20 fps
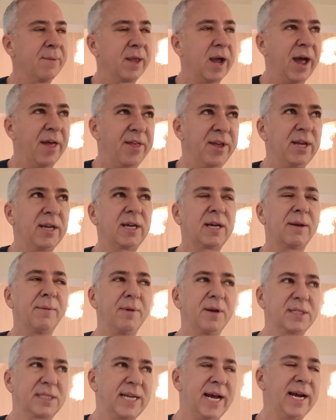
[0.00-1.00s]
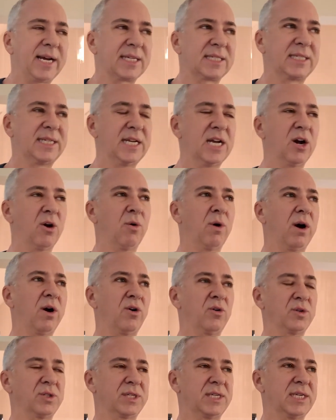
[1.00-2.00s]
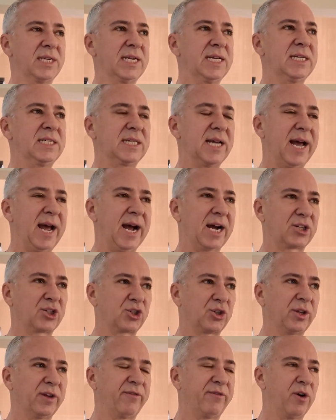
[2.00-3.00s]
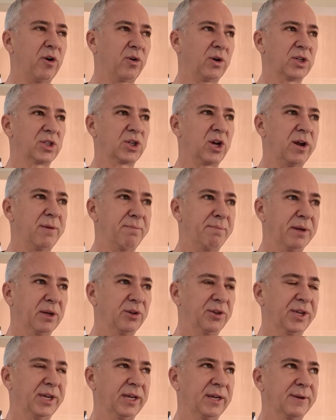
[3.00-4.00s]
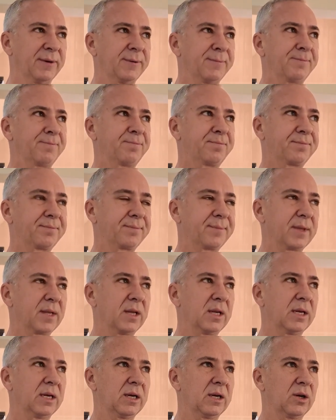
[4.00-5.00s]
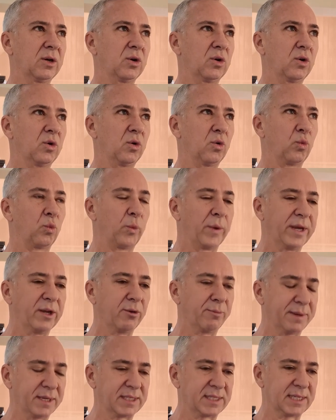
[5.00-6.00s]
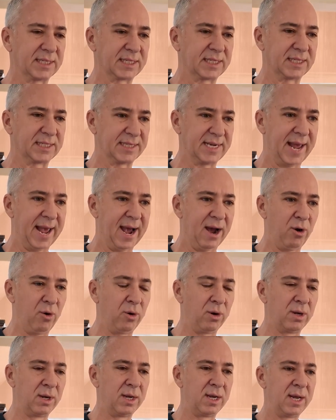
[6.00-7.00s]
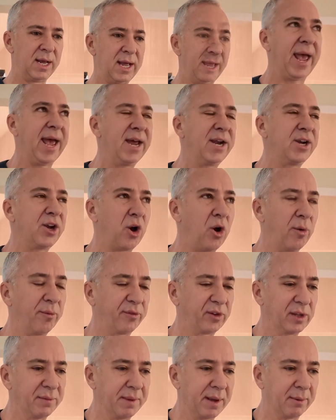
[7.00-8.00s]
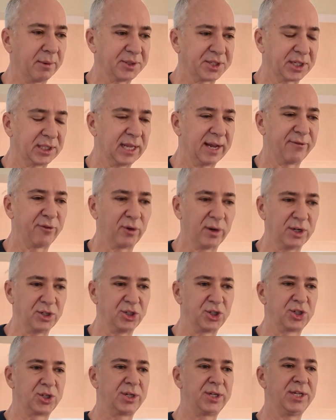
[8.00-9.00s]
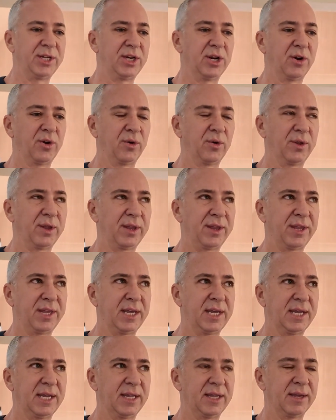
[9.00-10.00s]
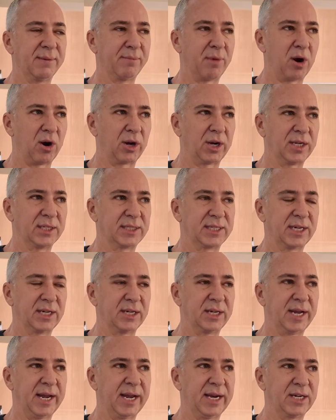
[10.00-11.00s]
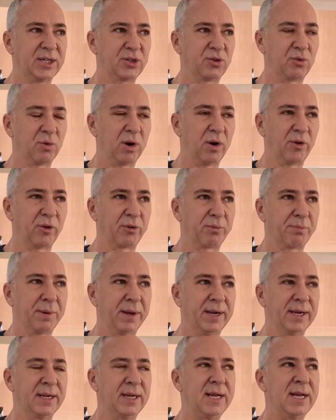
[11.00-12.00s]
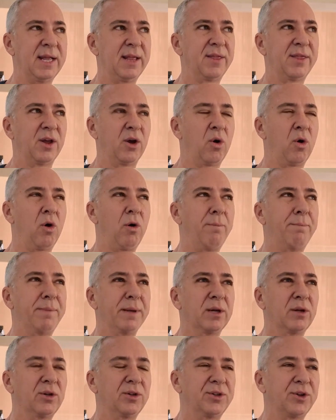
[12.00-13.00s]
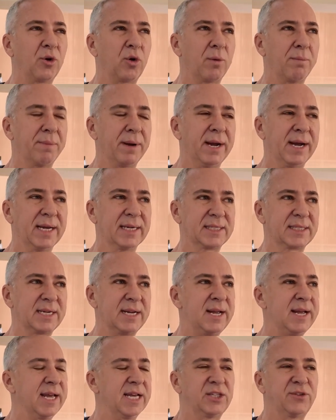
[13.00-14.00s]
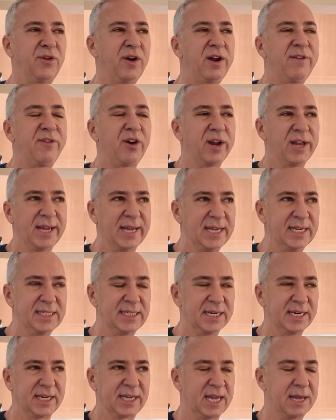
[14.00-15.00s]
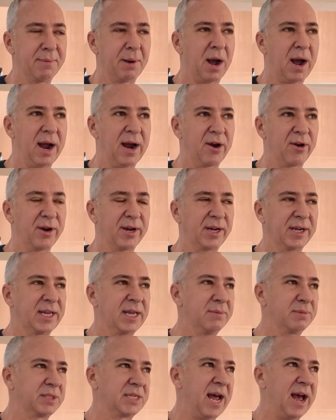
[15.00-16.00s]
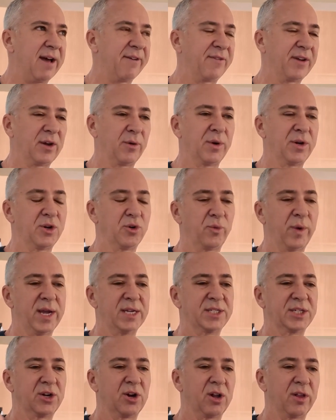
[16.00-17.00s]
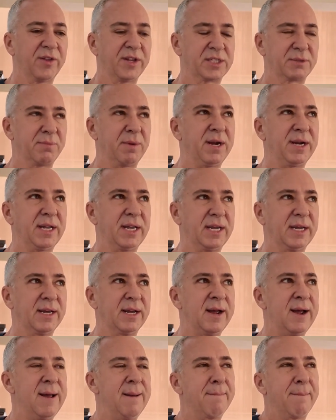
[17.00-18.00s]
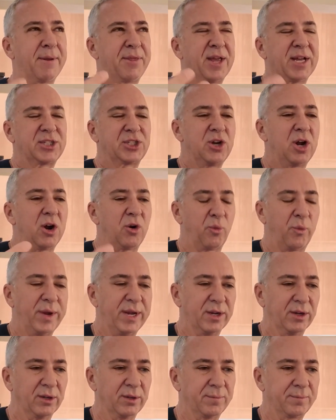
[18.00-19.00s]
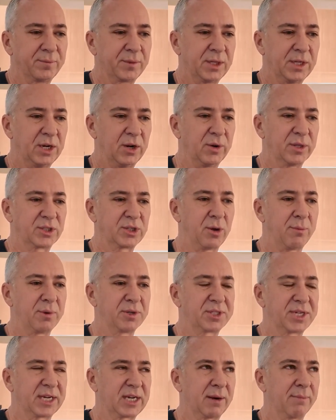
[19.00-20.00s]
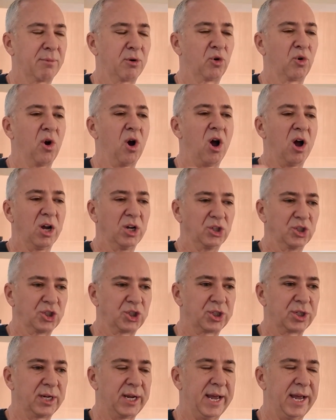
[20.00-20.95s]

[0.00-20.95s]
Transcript: I think tech COOs need to actually focus on building real businesses now, and hopefully be able to leverage, the markets and growth. But the whole build or bust, it's very, very easy to keep hiring and keep staffing when you're raising all this money, but that's not real. It's almost like a mirage.